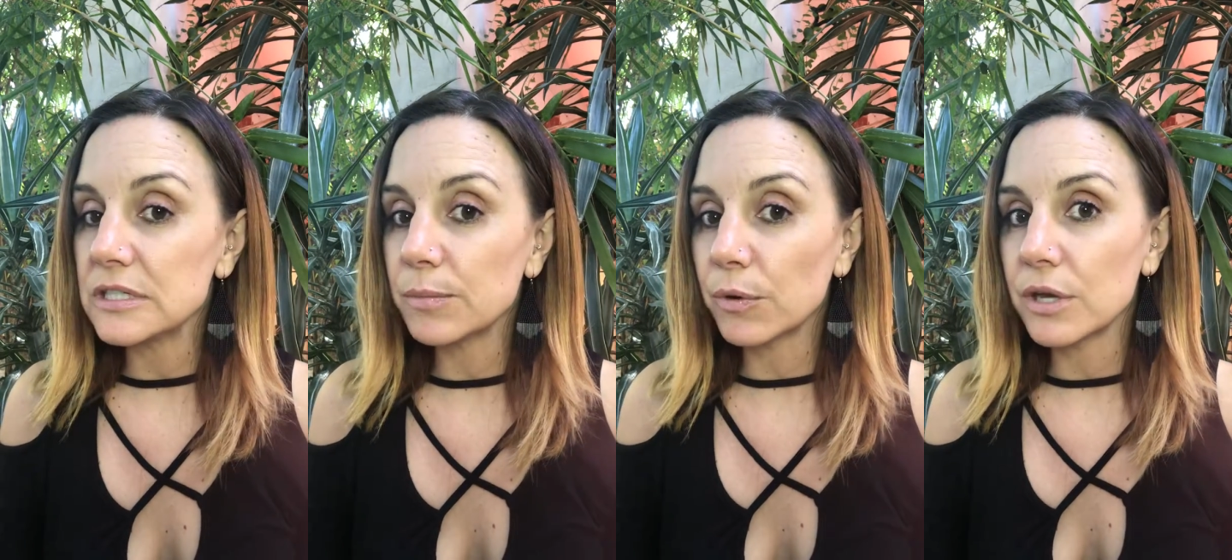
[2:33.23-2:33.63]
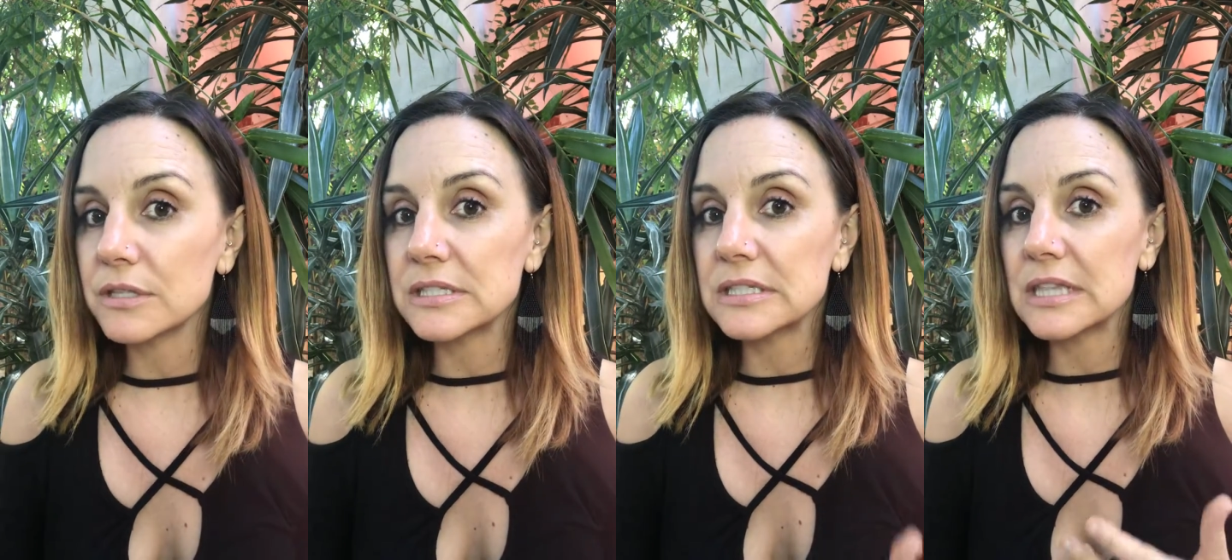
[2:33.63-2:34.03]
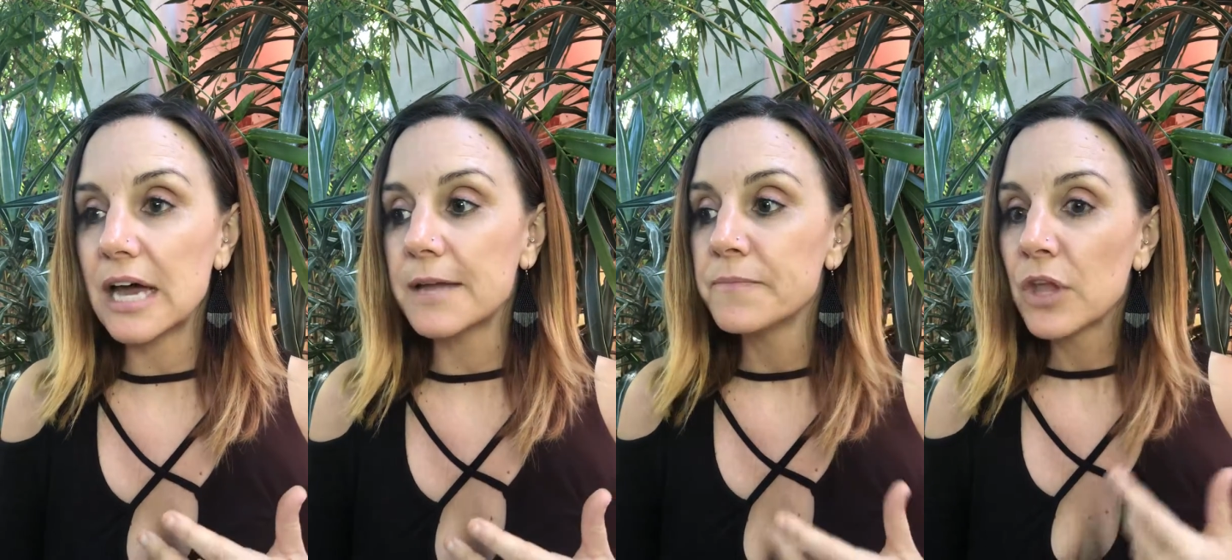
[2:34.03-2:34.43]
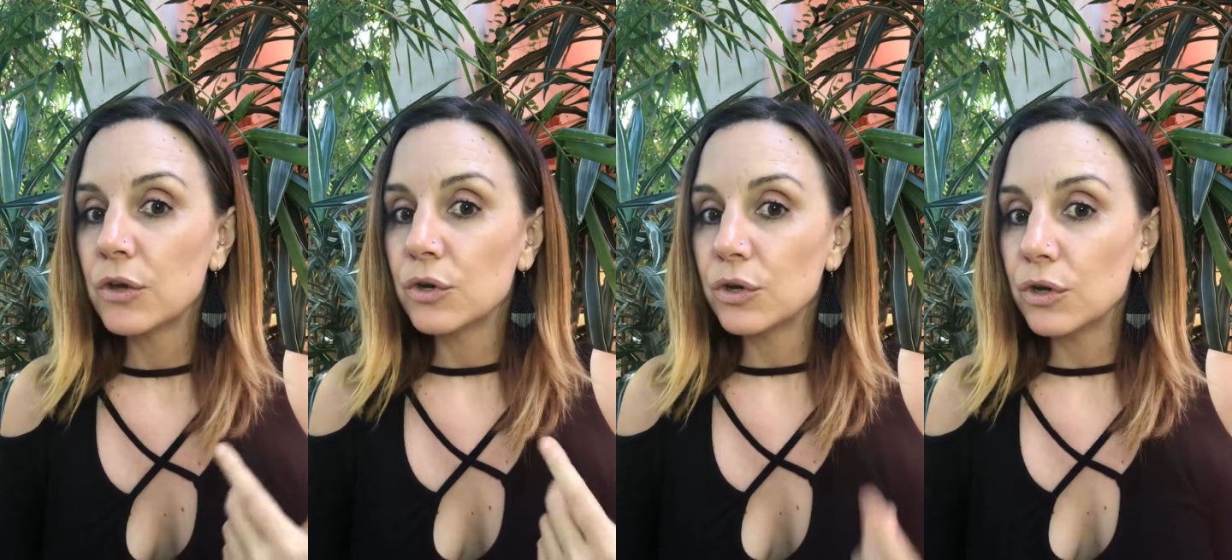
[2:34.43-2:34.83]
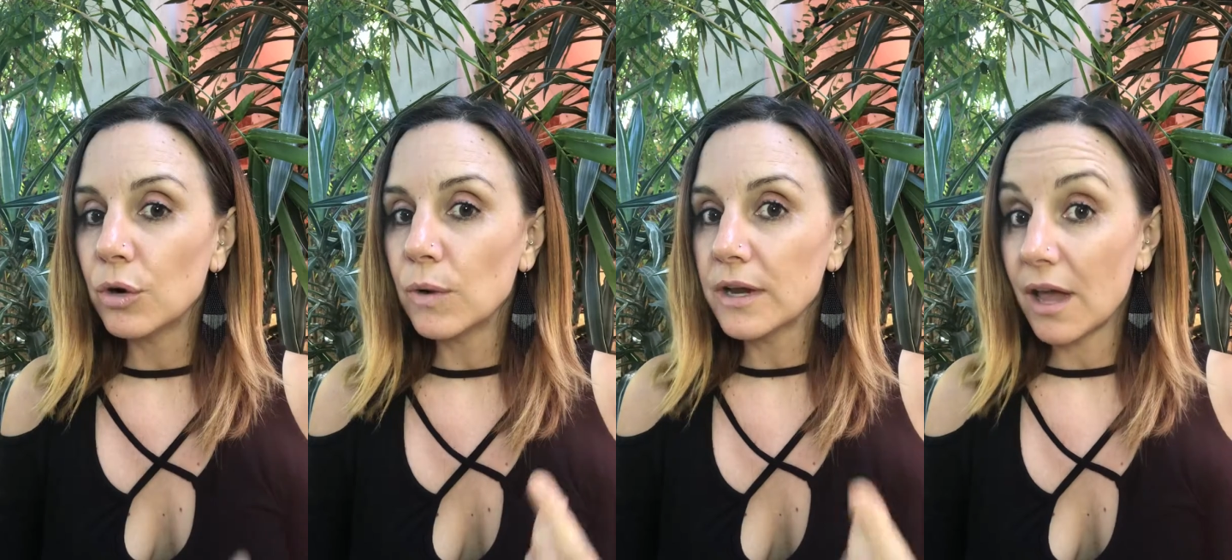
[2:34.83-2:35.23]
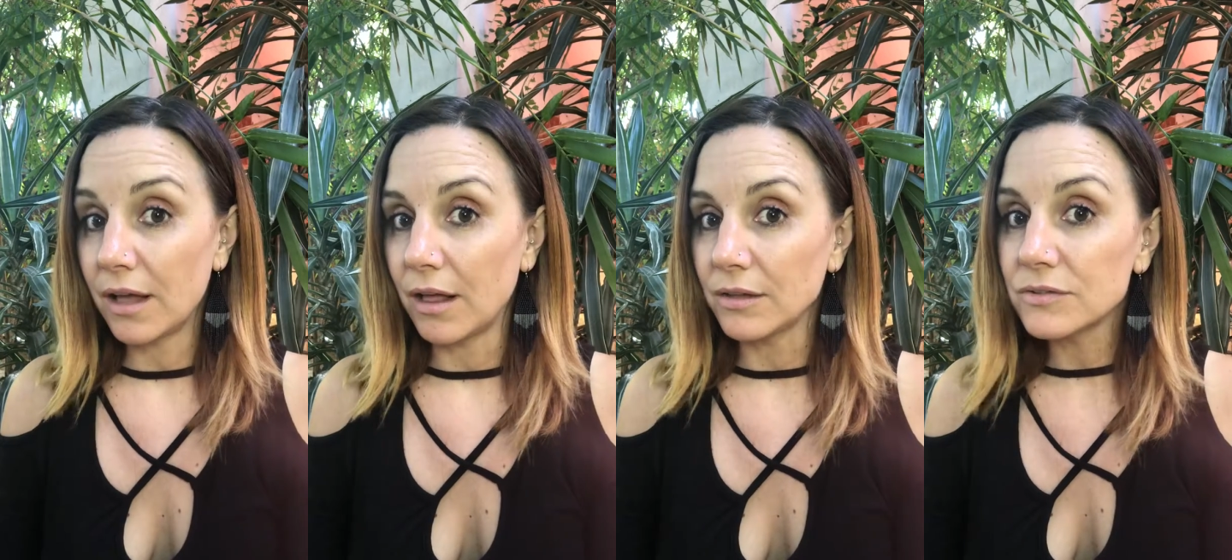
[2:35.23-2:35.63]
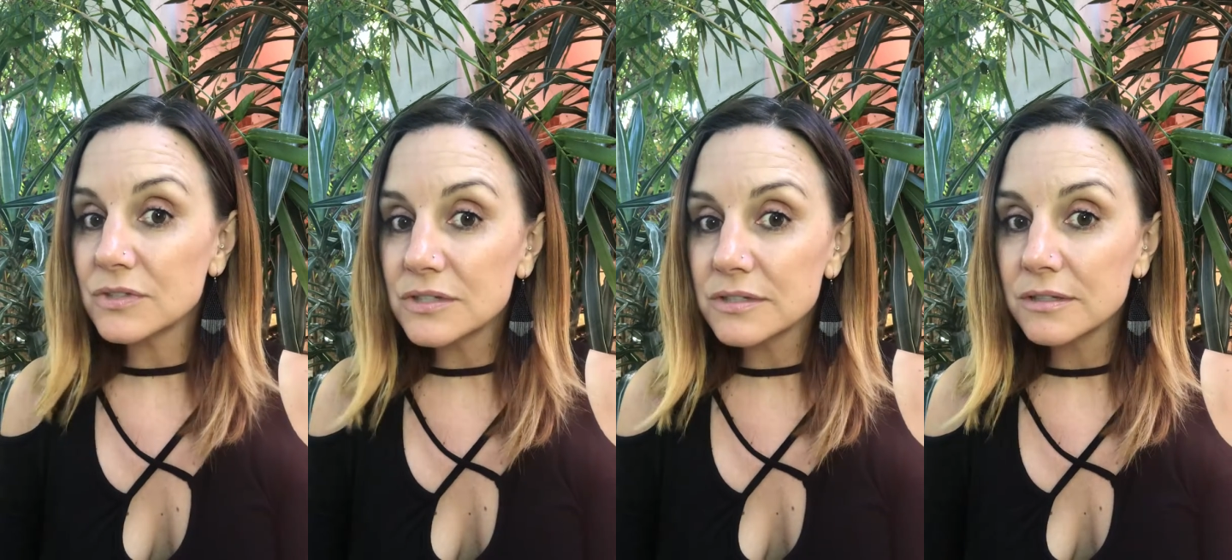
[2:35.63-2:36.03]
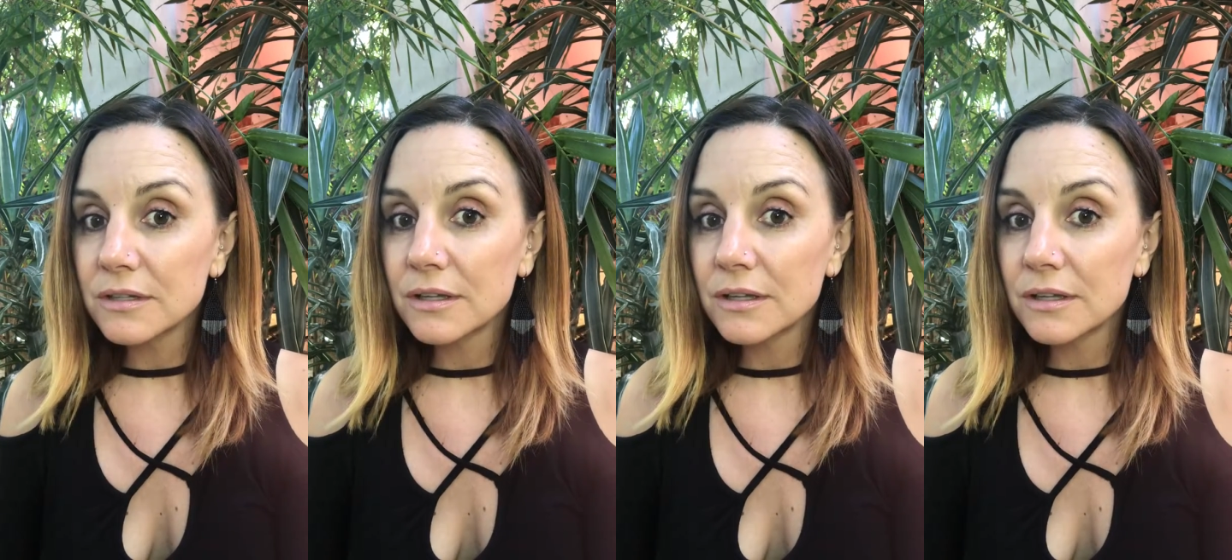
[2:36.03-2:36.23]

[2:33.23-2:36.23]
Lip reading: deeper is that no one else